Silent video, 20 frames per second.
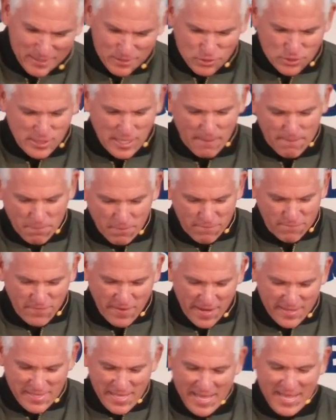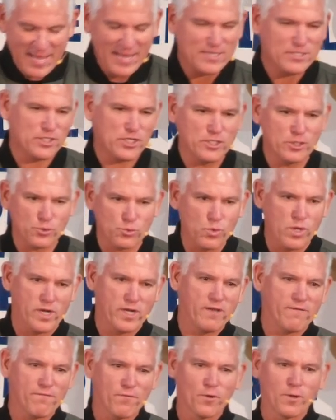step of faith, and she's
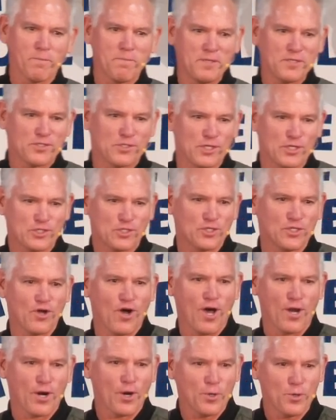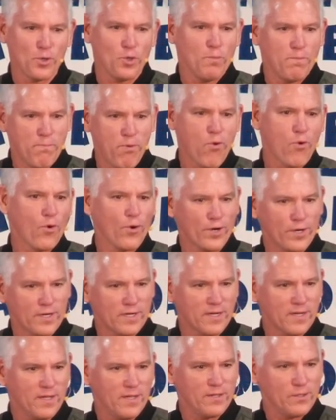running for a position on our
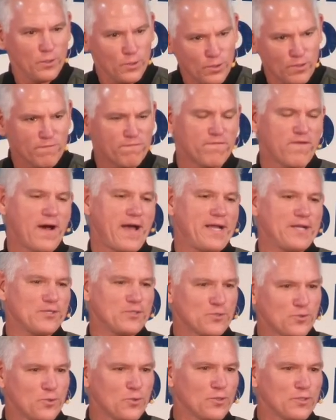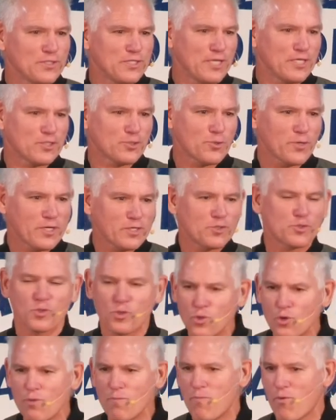Newport Unified School District
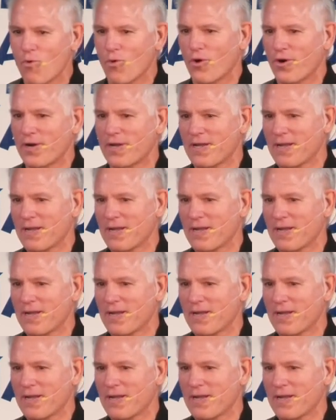School Board.